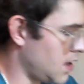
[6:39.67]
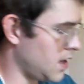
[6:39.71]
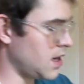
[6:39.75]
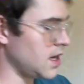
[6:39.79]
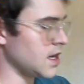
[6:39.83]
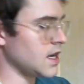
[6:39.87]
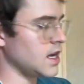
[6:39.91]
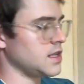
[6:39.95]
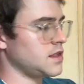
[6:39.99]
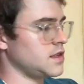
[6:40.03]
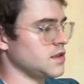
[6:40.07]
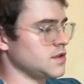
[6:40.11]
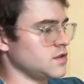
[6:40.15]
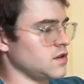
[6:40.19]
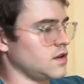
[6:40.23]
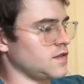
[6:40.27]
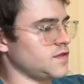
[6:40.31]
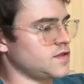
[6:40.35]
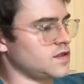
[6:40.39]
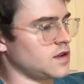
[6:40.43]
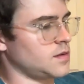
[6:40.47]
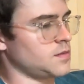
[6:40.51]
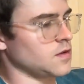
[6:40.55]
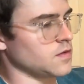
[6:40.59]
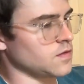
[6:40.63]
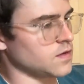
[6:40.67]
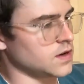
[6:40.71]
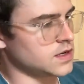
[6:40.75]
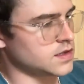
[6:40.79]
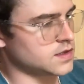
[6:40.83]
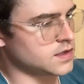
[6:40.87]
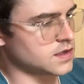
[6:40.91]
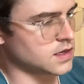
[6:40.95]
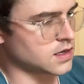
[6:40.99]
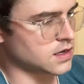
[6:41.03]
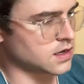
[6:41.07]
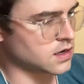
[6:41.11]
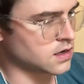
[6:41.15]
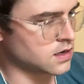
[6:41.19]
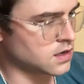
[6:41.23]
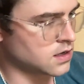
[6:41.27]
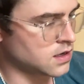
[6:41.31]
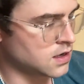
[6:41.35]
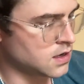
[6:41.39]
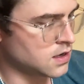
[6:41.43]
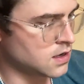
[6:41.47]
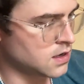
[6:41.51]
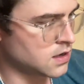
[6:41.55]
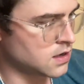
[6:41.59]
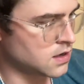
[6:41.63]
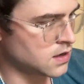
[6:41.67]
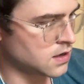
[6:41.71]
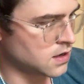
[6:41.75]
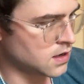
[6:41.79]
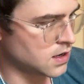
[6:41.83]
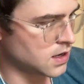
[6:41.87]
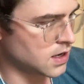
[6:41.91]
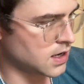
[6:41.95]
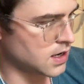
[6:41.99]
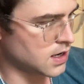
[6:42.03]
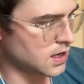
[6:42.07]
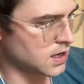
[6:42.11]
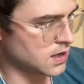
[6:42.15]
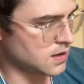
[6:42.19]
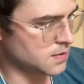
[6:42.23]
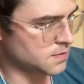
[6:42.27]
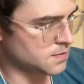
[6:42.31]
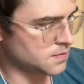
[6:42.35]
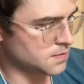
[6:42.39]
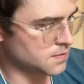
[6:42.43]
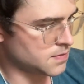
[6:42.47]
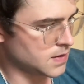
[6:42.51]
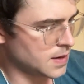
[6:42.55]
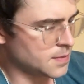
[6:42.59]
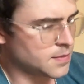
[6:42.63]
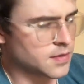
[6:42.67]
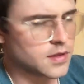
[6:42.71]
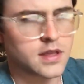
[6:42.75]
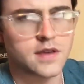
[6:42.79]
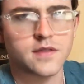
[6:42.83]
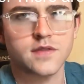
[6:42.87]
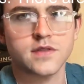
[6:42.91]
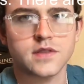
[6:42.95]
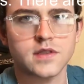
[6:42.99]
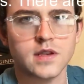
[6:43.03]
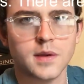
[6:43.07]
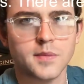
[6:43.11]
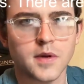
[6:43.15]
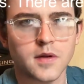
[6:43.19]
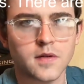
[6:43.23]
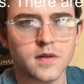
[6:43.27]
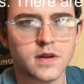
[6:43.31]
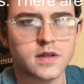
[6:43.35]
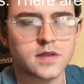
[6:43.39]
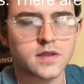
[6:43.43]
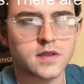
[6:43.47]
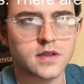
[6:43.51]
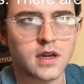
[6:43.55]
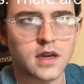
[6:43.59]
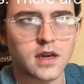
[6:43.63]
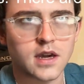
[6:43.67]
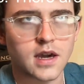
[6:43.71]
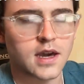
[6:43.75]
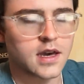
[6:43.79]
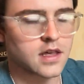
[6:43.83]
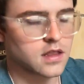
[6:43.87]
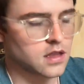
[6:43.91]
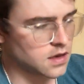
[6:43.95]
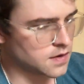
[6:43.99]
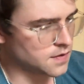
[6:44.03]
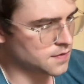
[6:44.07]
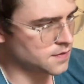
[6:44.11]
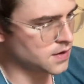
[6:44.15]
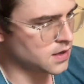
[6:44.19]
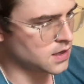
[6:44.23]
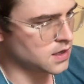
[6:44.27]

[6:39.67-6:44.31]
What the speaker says: I got this off Summit Racing. I believe it's Summit Racing I got off.